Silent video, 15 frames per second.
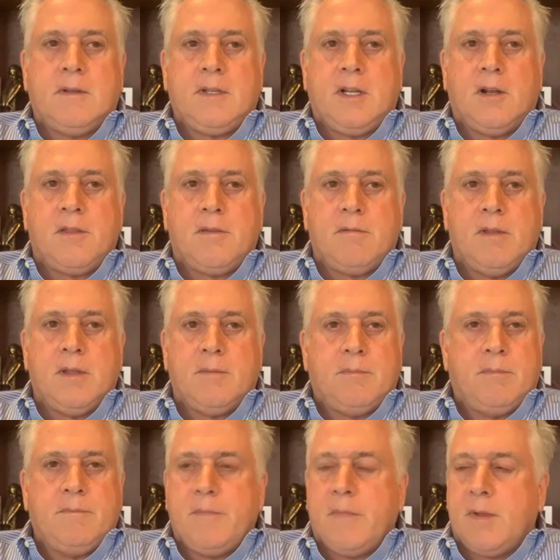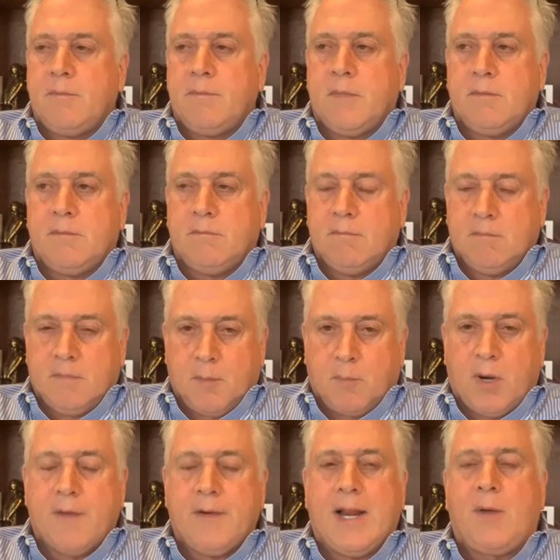the
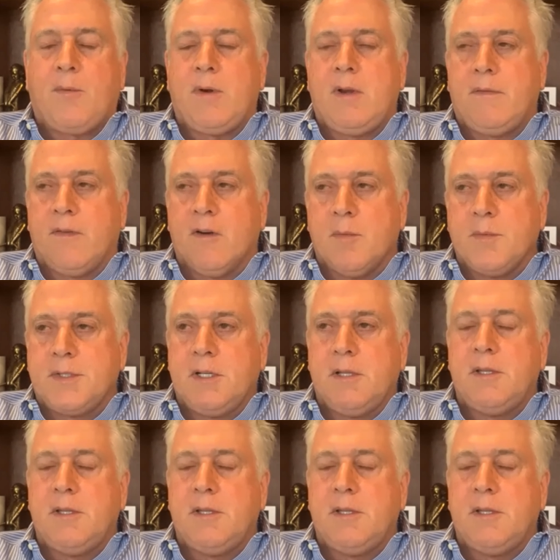private equity firms, into the